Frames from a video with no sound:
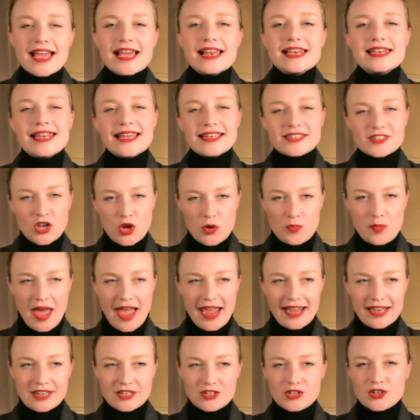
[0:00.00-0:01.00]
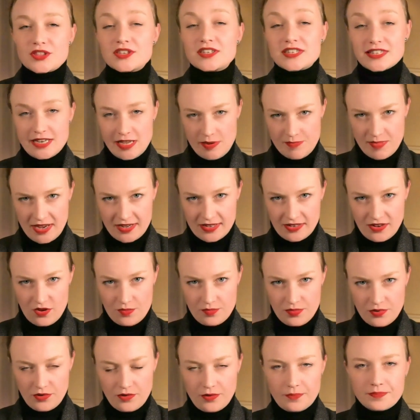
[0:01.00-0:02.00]
Let's go back to the sleep
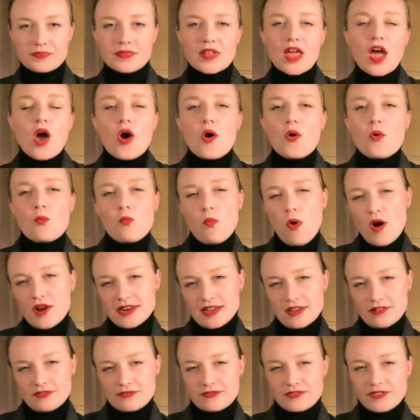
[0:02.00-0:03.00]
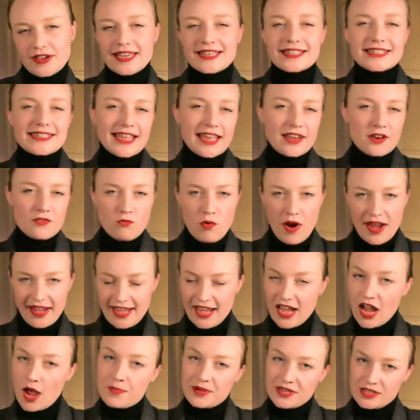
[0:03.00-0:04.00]
example. What if, instead of
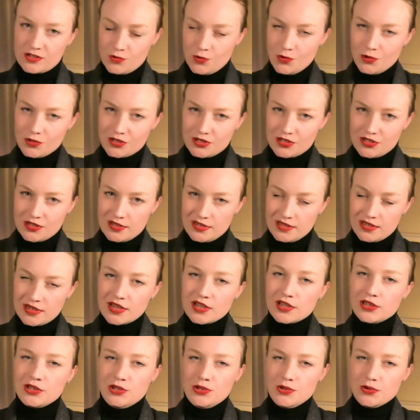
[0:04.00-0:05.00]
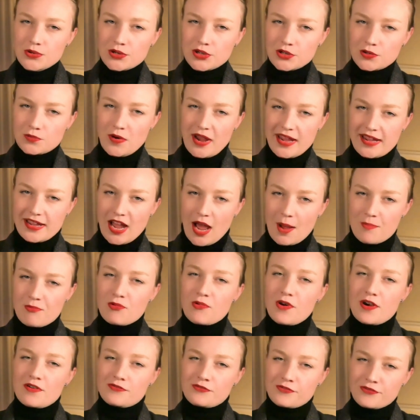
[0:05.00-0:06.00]
waking up exhausted, you could wake up
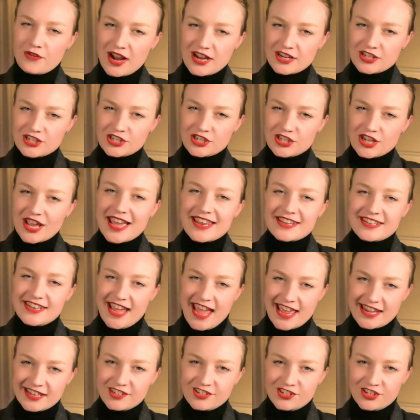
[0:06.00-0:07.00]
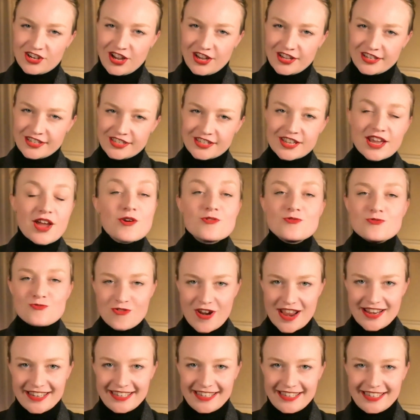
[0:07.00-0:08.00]
refreshed and energized,
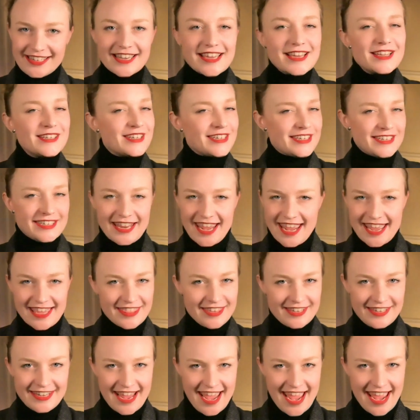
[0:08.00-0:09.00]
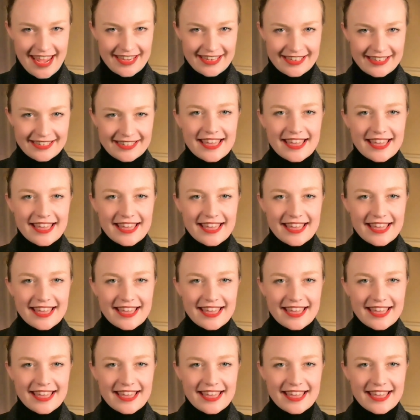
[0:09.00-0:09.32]
ready to take the day?